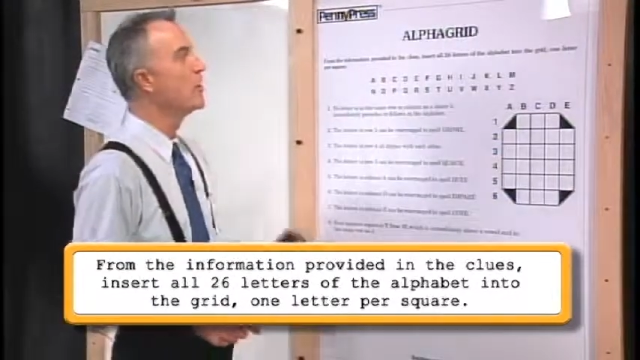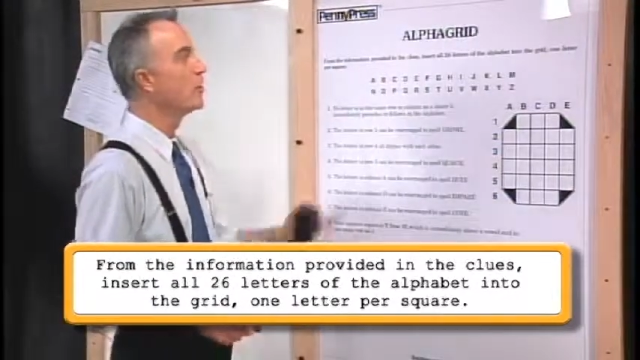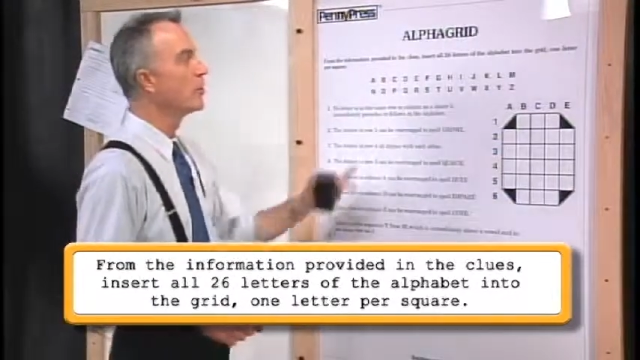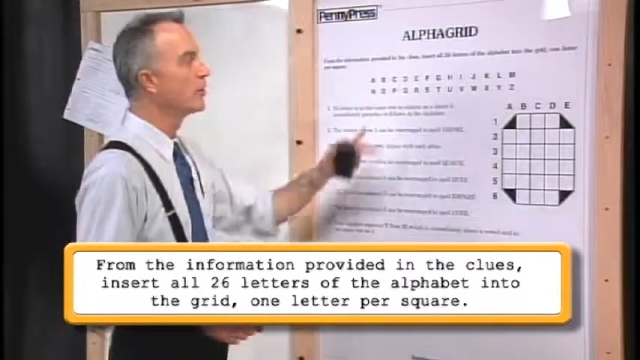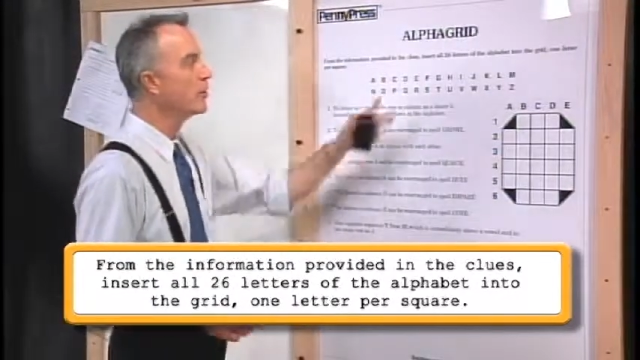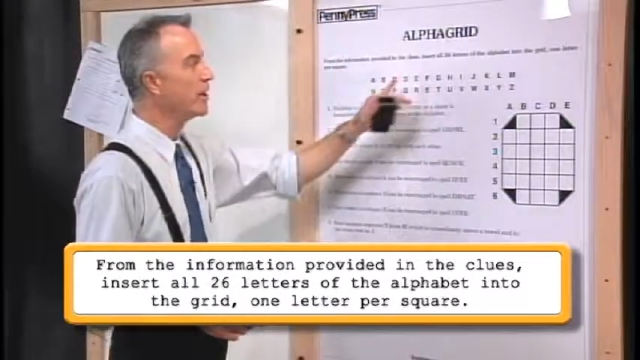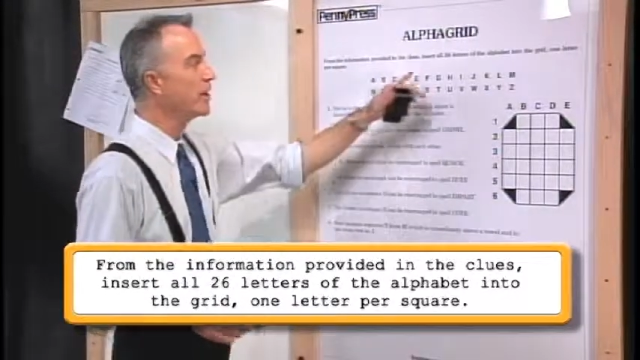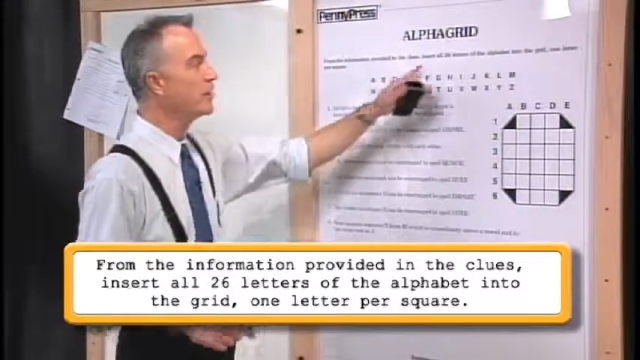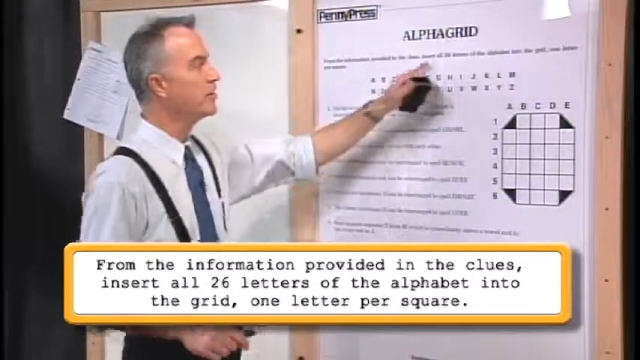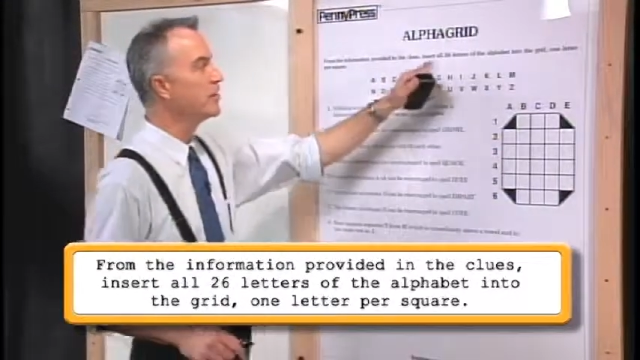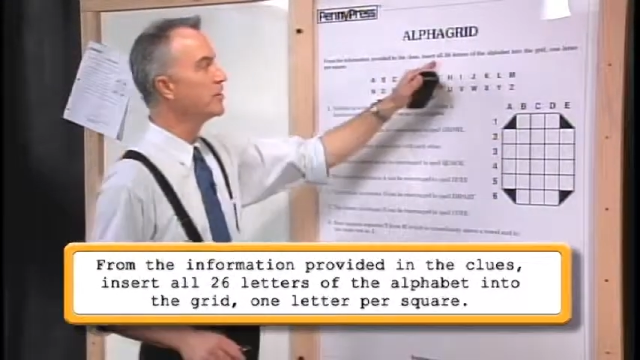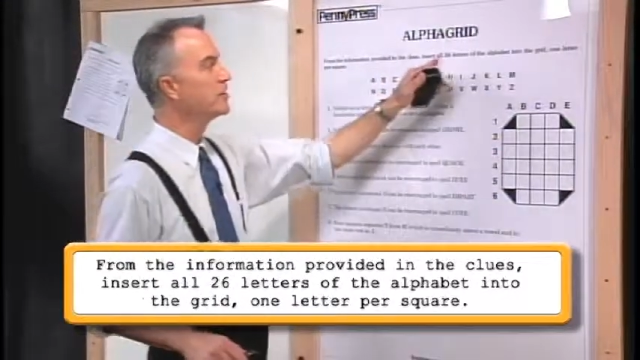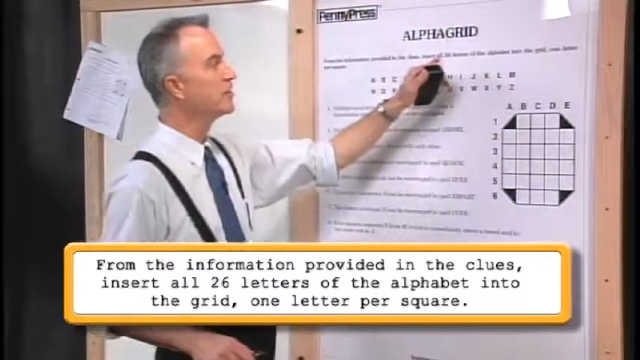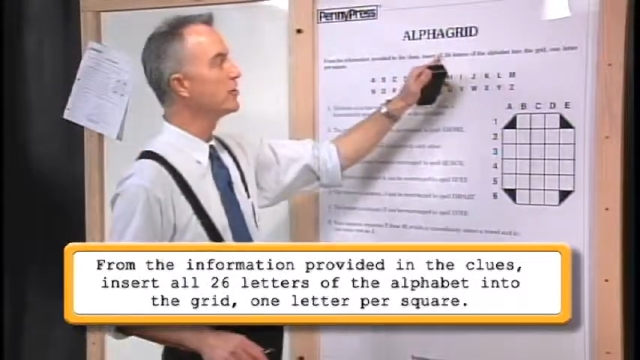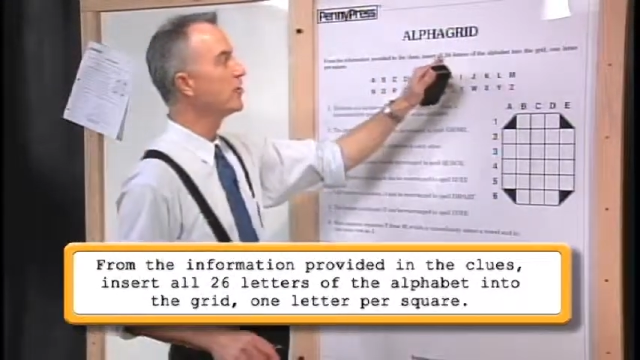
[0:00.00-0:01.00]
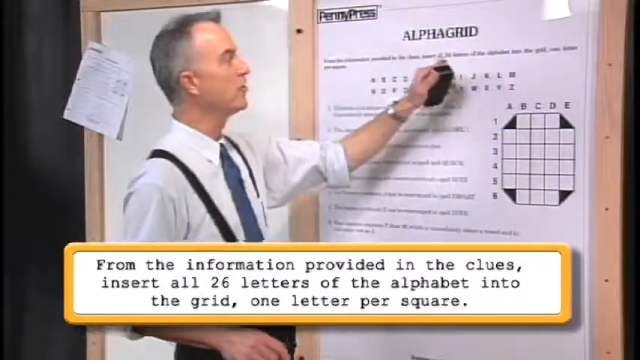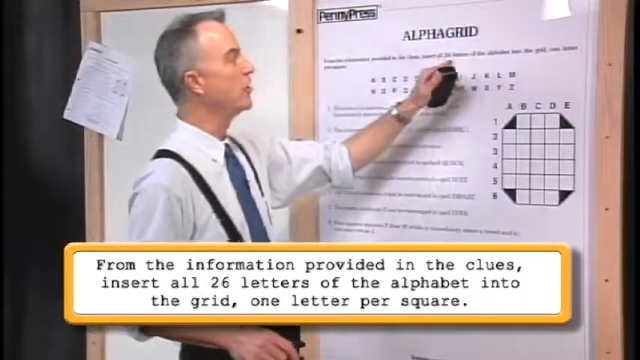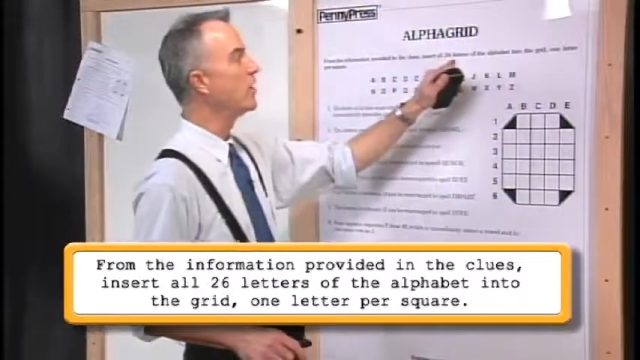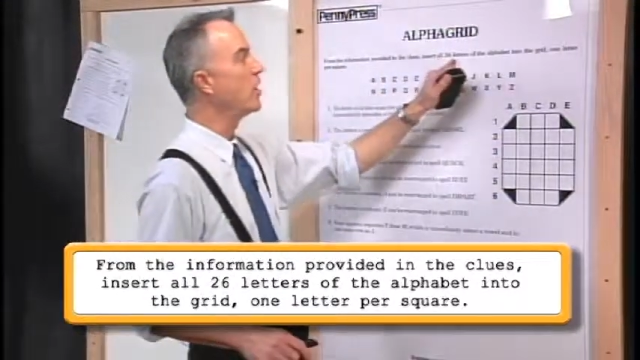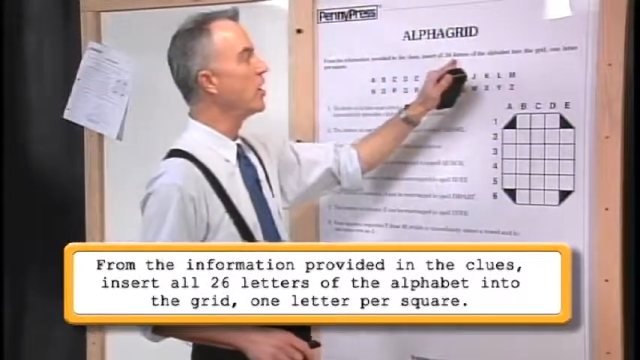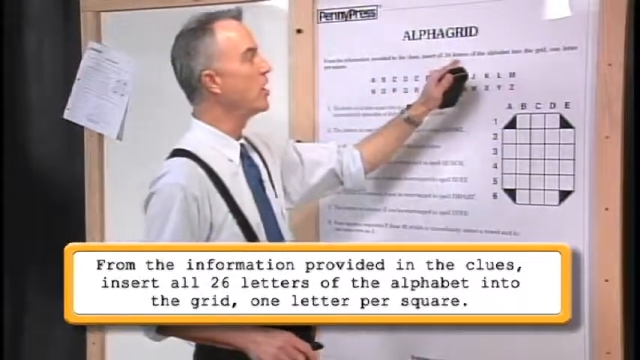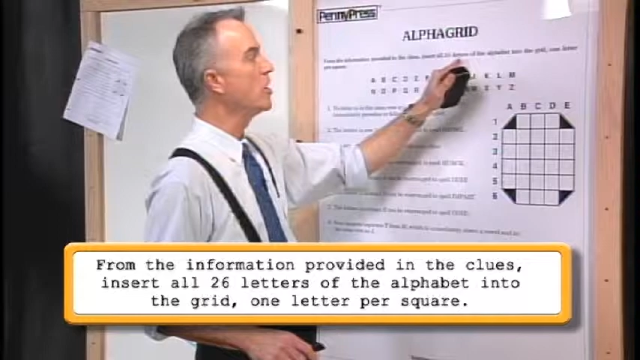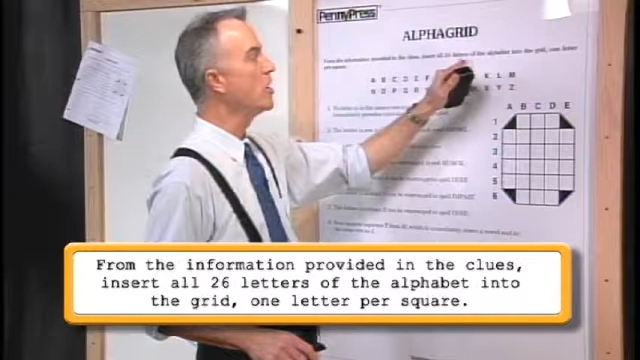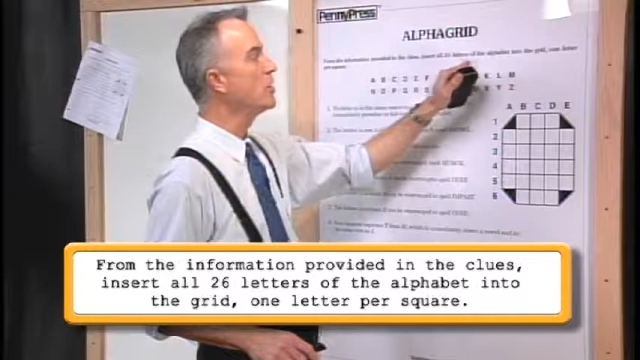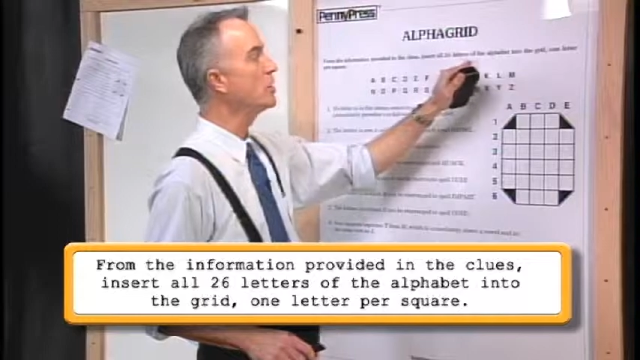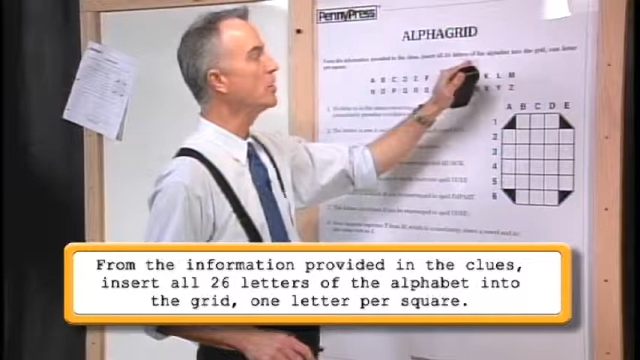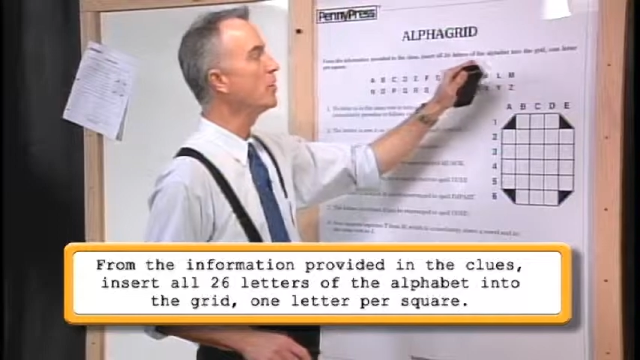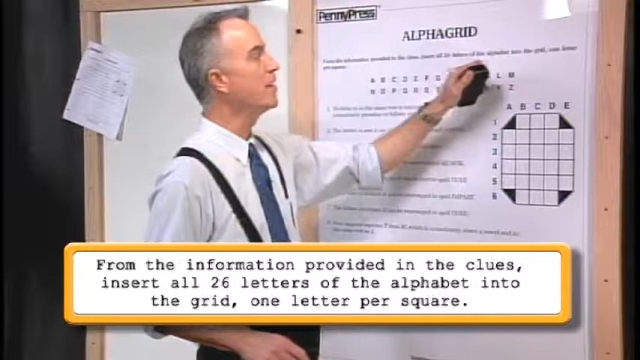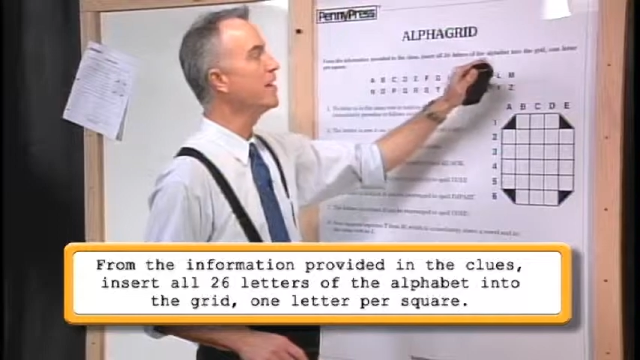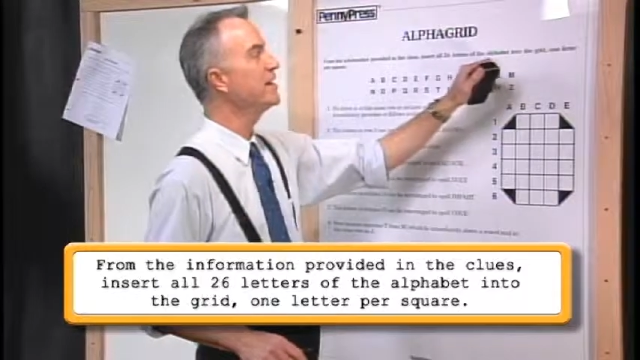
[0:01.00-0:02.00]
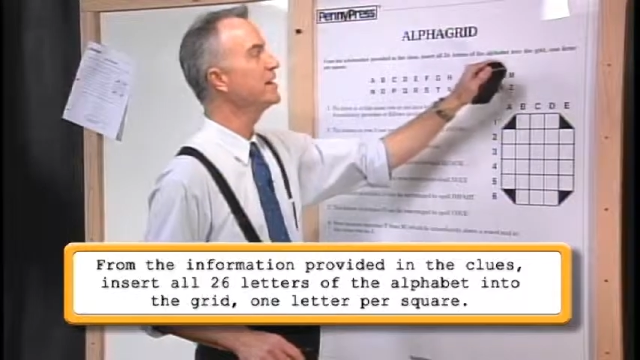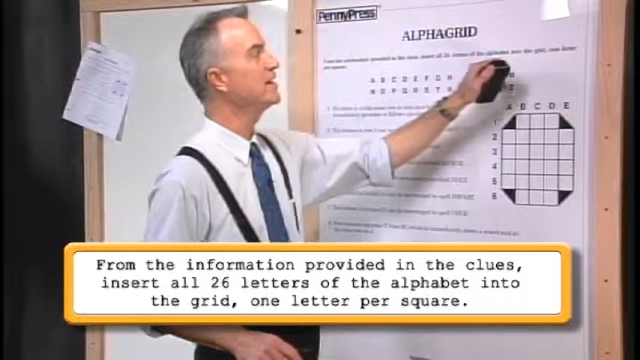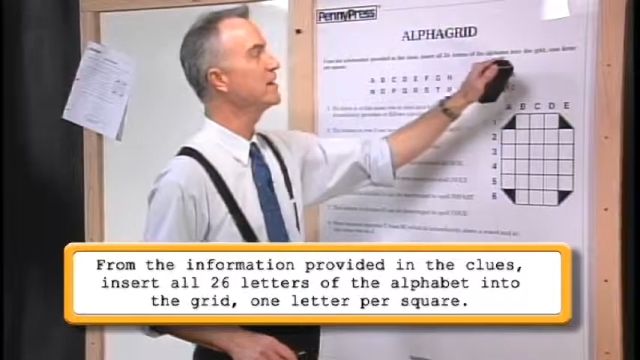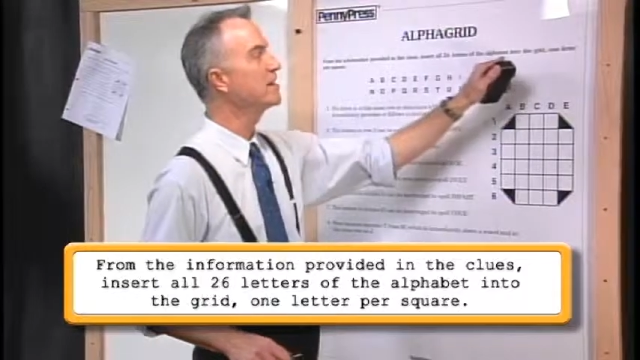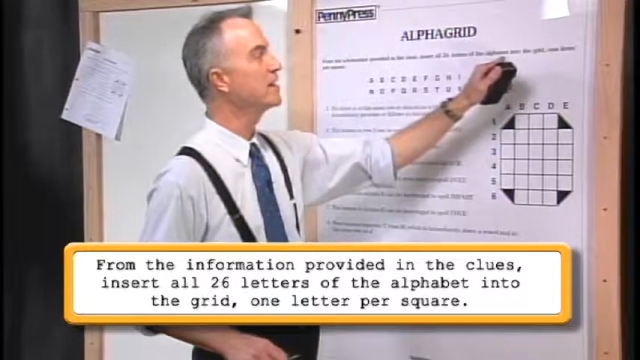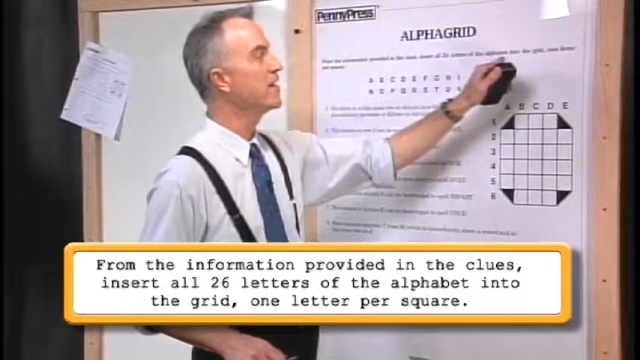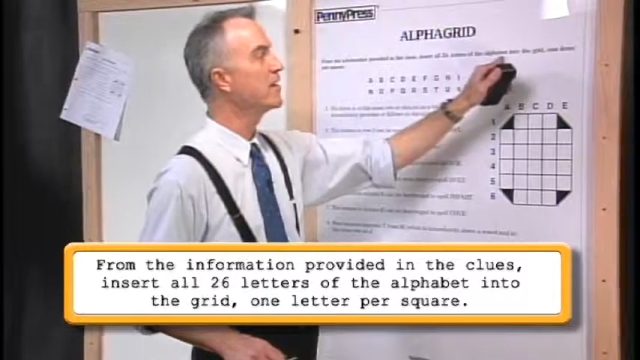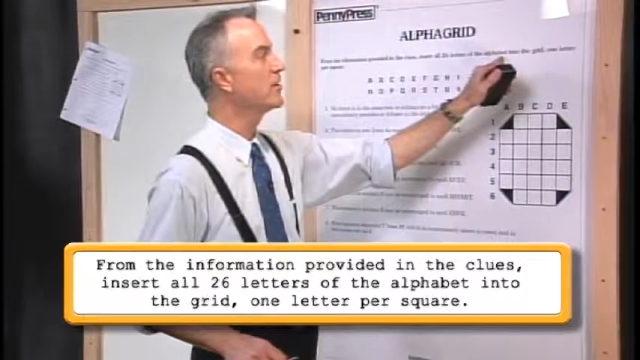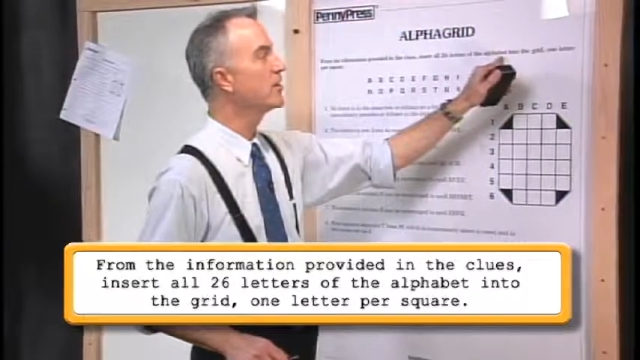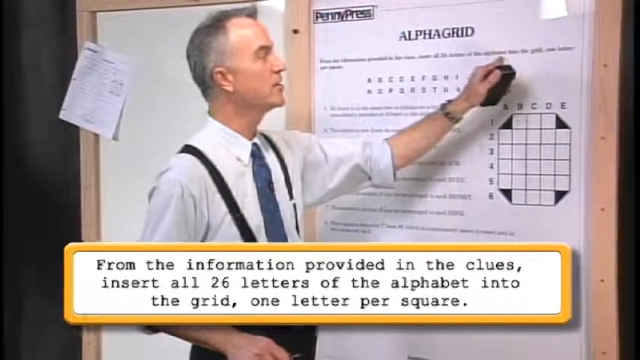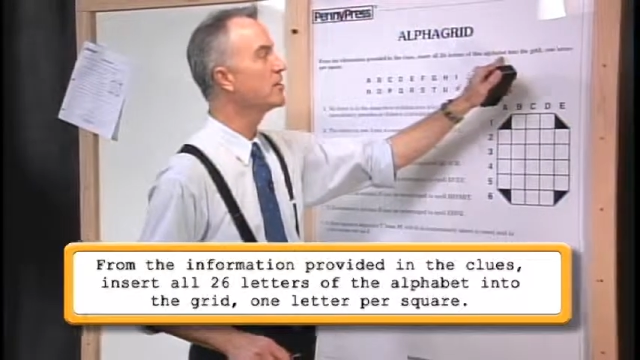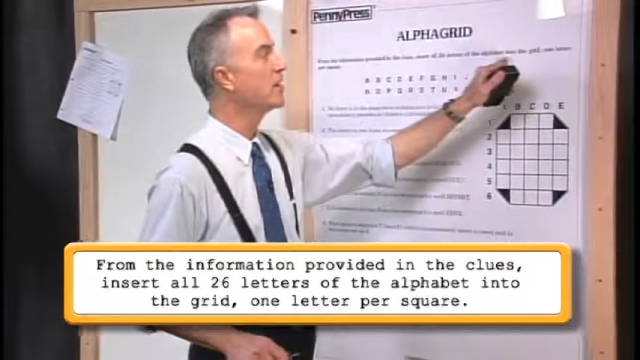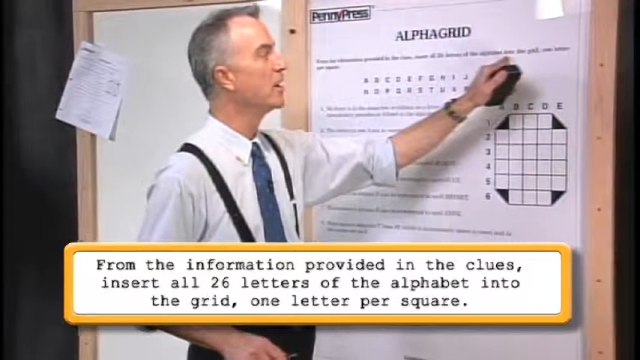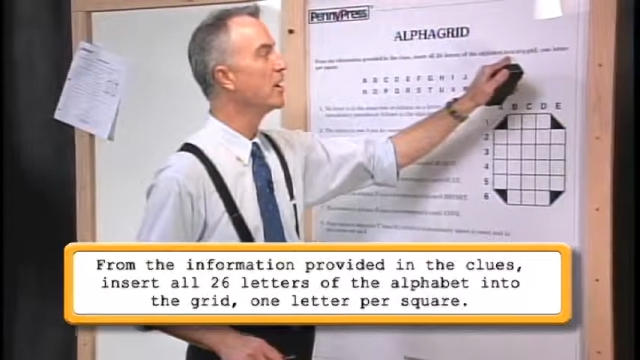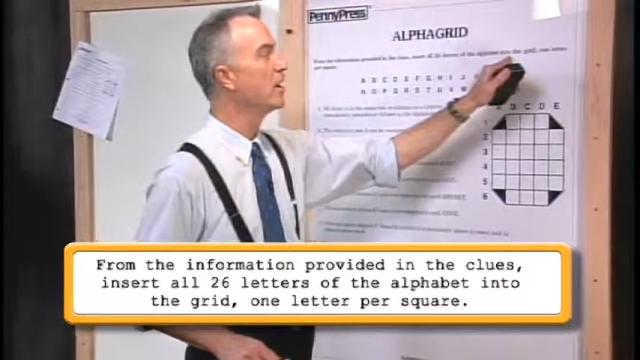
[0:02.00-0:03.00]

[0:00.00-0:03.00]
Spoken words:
we're going to insert all 26 letters